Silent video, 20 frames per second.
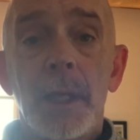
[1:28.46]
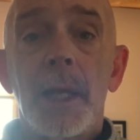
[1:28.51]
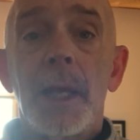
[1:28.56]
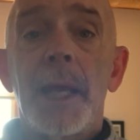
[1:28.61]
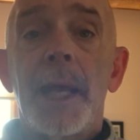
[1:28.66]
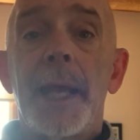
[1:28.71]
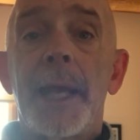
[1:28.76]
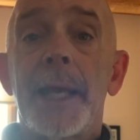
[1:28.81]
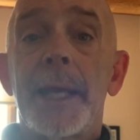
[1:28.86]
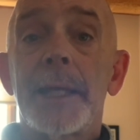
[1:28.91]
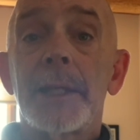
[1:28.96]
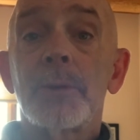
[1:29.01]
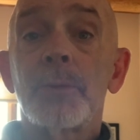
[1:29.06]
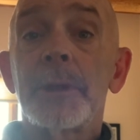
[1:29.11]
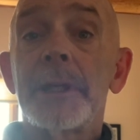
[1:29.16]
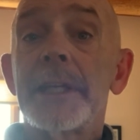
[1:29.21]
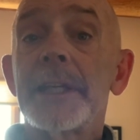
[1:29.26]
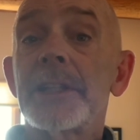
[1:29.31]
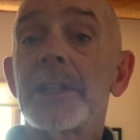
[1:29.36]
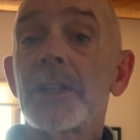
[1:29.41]
and we
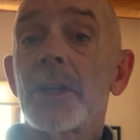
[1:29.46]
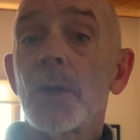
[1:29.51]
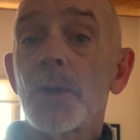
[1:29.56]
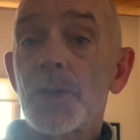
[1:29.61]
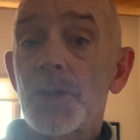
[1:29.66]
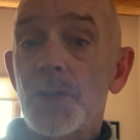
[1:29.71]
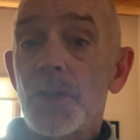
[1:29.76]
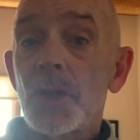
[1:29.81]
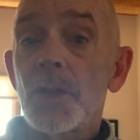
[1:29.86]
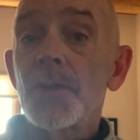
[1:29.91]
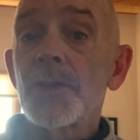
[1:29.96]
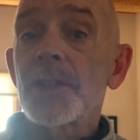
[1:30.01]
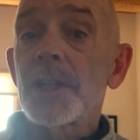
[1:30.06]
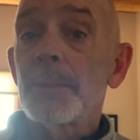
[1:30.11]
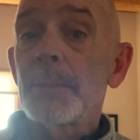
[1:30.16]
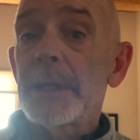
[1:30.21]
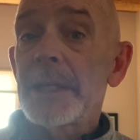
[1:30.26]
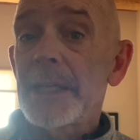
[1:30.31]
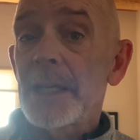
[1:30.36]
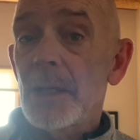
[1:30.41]
get to go serve
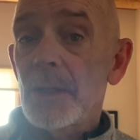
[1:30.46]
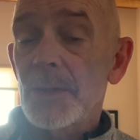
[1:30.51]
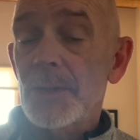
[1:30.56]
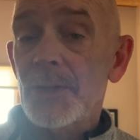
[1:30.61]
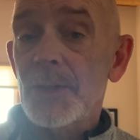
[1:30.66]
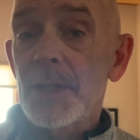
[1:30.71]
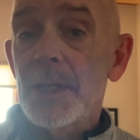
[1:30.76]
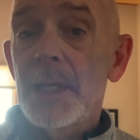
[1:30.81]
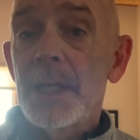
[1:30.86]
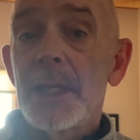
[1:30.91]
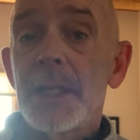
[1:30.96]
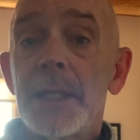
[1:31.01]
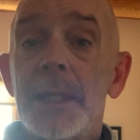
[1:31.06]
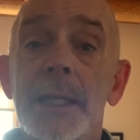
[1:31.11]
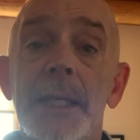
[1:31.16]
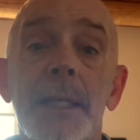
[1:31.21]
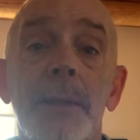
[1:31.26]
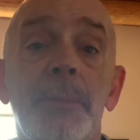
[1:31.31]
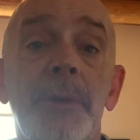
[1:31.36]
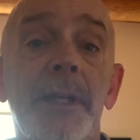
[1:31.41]
somebody else.
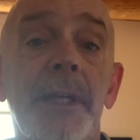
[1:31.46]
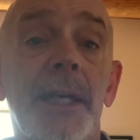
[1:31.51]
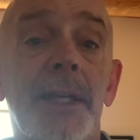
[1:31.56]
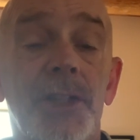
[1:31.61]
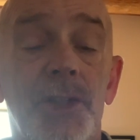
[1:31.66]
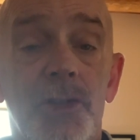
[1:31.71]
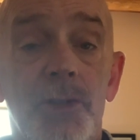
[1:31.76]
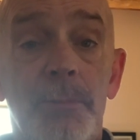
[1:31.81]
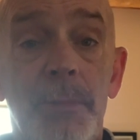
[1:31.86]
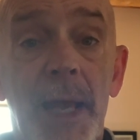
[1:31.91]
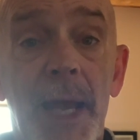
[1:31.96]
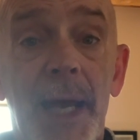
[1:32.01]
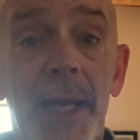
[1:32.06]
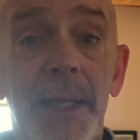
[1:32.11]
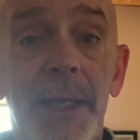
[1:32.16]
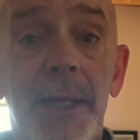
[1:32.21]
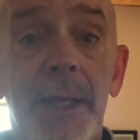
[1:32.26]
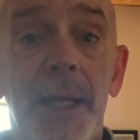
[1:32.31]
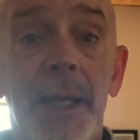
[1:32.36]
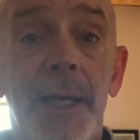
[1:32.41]
It can be as
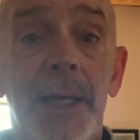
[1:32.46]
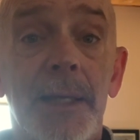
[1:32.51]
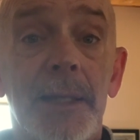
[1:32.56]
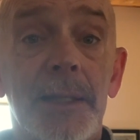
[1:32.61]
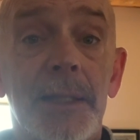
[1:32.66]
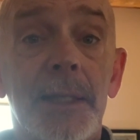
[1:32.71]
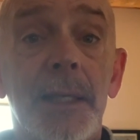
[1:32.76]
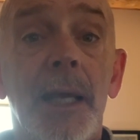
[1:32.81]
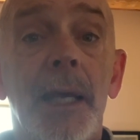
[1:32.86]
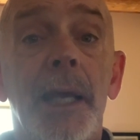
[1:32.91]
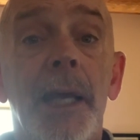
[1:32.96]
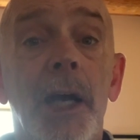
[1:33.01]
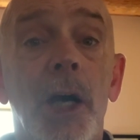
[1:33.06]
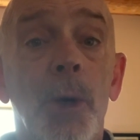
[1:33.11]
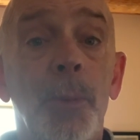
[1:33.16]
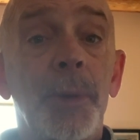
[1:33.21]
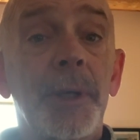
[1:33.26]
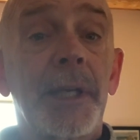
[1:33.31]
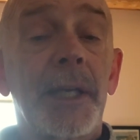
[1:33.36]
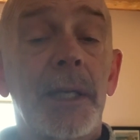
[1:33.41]
dramatic as
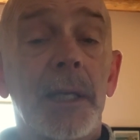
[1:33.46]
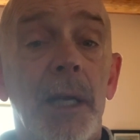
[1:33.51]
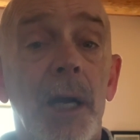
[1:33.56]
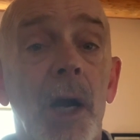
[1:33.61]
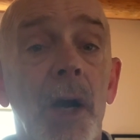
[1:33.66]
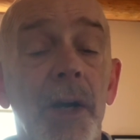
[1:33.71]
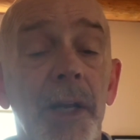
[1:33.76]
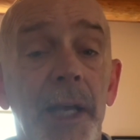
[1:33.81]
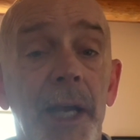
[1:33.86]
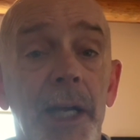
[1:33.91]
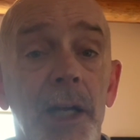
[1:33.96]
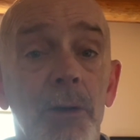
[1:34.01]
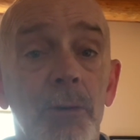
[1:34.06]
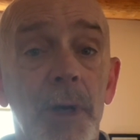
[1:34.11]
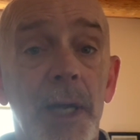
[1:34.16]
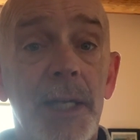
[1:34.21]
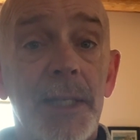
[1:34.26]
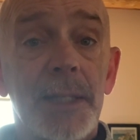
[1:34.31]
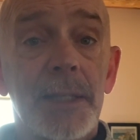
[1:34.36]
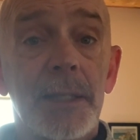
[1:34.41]
helping at a cardiac
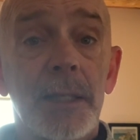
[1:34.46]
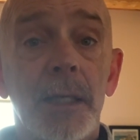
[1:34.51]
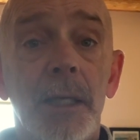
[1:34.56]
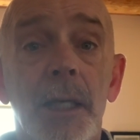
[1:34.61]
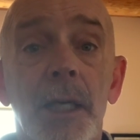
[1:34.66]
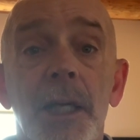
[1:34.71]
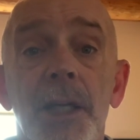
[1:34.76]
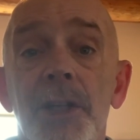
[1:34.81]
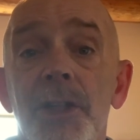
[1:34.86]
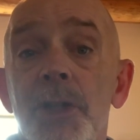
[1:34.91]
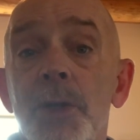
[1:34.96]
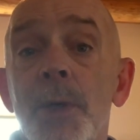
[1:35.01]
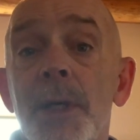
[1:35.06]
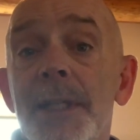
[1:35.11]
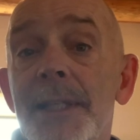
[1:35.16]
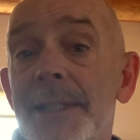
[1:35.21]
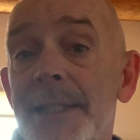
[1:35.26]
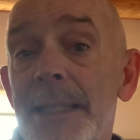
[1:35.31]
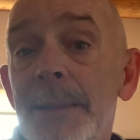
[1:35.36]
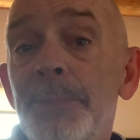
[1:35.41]
arrest to
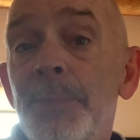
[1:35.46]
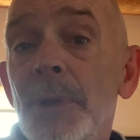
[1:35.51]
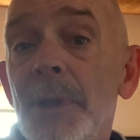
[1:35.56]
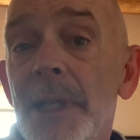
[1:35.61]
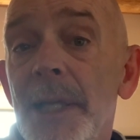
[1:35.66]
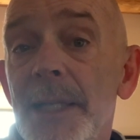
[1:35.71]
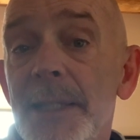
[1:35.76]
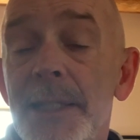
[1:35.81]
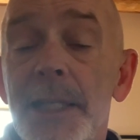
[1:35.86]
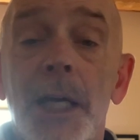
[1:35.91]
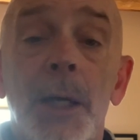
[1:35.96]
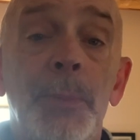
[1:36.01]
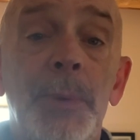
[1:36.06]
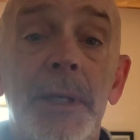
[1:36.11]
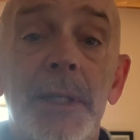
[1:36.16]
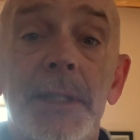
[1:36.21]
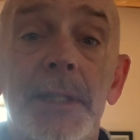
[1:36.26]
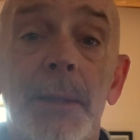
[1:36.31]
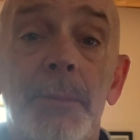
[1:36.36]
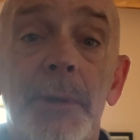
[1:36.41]
as simple as
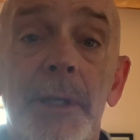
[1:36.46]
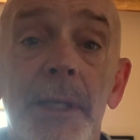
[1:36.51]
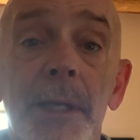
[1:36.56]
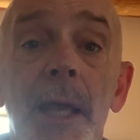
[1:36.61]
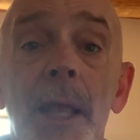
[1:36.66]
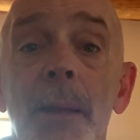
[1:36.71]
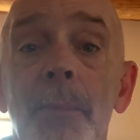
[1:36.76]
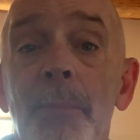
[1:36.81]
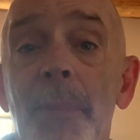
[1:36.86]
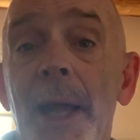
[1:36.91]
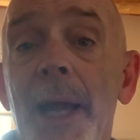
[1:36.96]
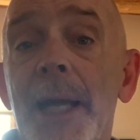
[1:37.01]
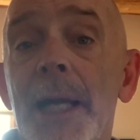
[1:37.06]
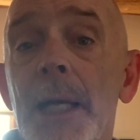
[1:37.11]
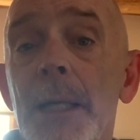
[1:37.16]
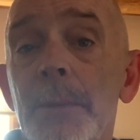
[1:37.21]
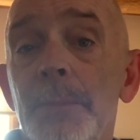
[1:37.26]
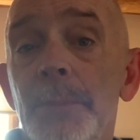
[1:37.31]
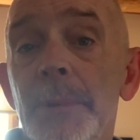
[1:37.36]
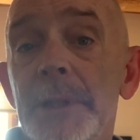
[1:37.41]
helping somebody back
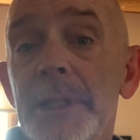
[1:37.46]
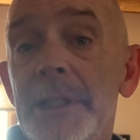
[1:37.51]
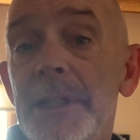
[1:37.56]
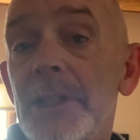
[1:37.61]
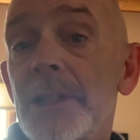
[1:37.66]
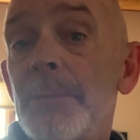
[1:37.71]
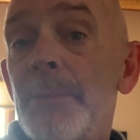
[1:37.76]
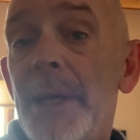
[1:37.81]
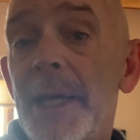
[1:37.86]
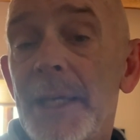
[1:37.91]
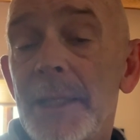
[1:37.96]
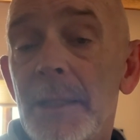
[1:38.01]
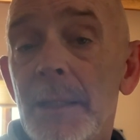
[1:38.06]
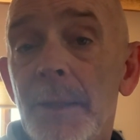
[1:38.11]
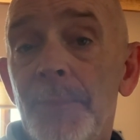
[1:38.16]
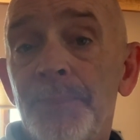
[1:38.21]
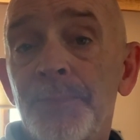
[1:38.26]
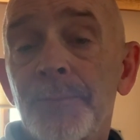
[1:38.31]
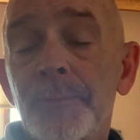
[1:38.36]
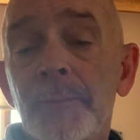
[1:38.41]
up into bed.
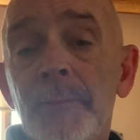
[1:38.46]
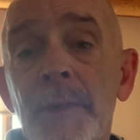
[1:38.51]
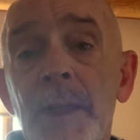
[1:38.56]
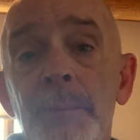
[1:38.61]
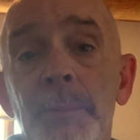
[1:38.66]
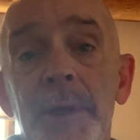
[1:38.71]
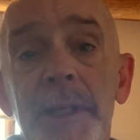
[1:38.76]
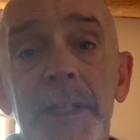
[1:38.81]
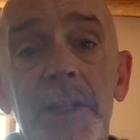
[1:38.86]
But in